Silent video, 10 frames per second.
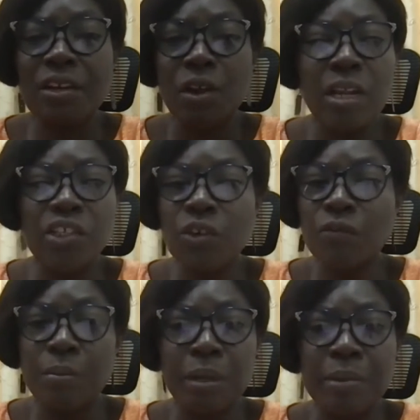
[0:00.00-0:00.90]
knowledge
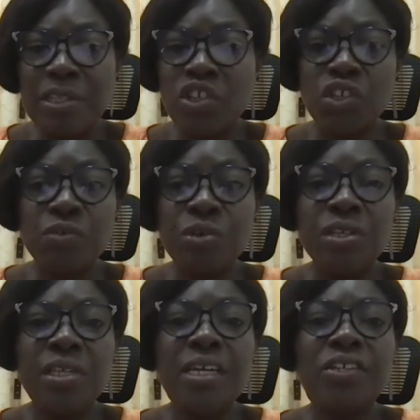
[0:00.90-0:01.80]
of implementation
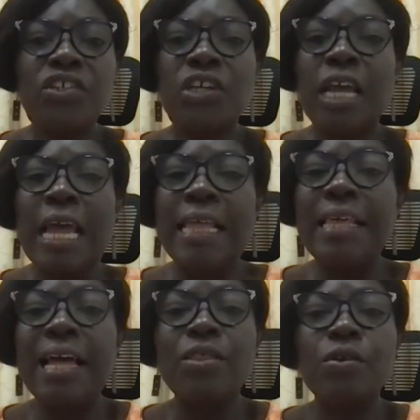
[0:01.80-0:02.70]
research.
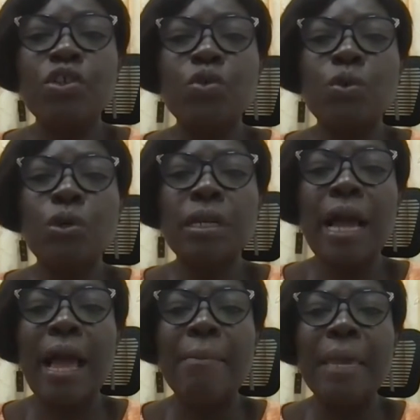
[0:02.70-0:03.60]
There are those who
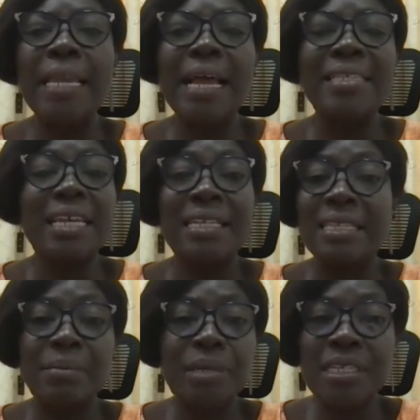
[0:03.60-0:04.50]
would come in as
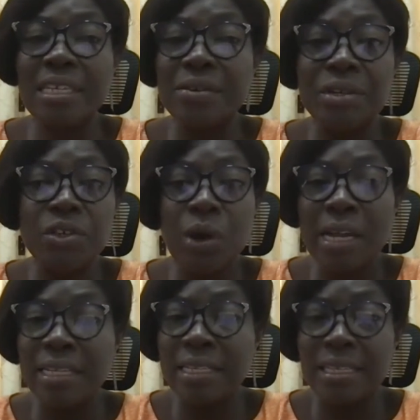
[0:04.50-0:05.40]
intermediaries or
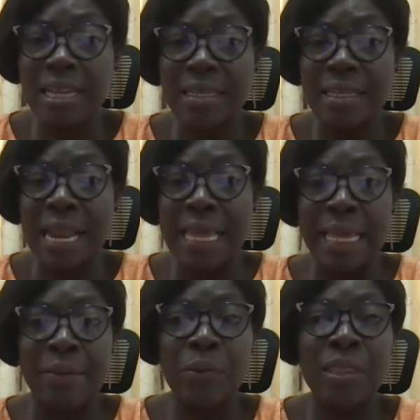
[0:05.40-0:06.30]
like
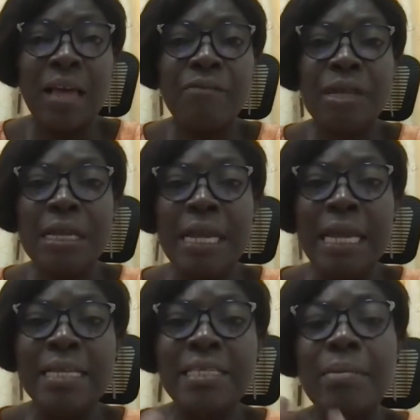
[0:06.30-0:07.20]
with having
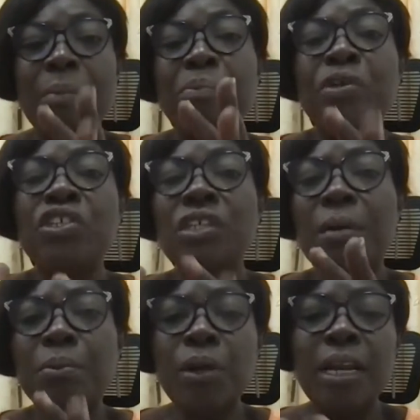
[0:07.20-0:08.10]
some
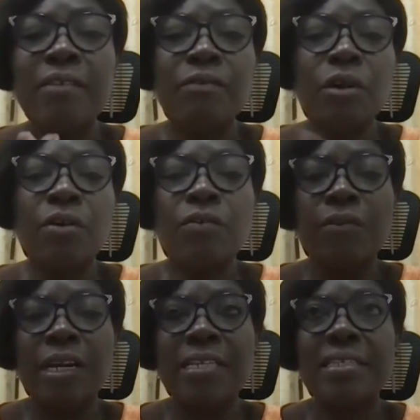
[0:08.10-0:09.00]
appreciable level of
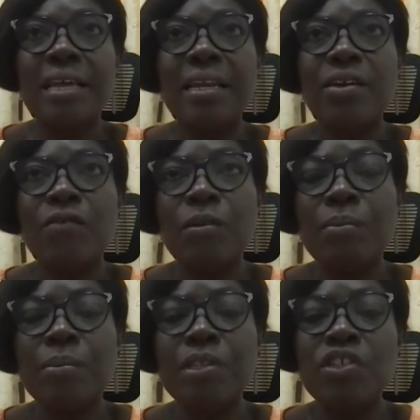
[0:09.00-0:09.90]
understanding of
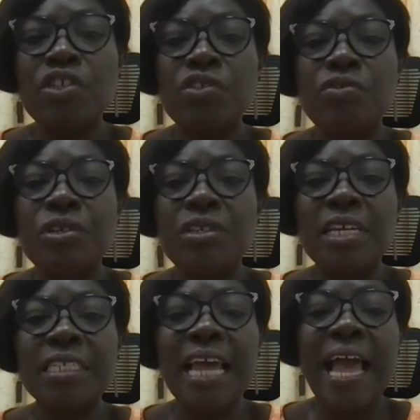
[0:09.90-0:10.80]
implementation
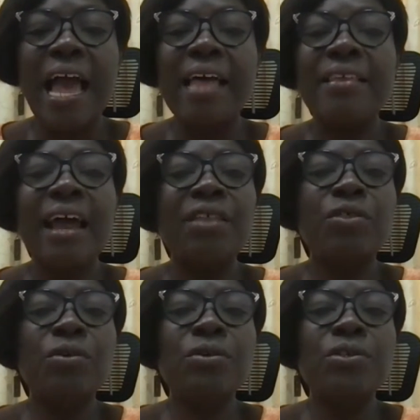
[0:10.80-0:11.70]
research. And there are
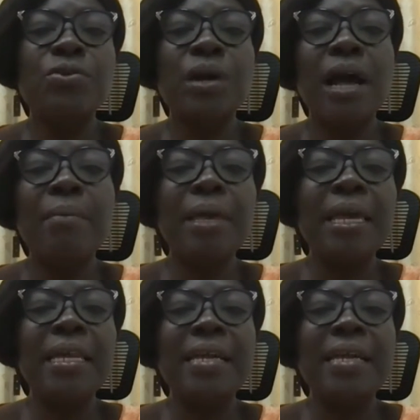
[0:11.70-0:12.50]
those who come in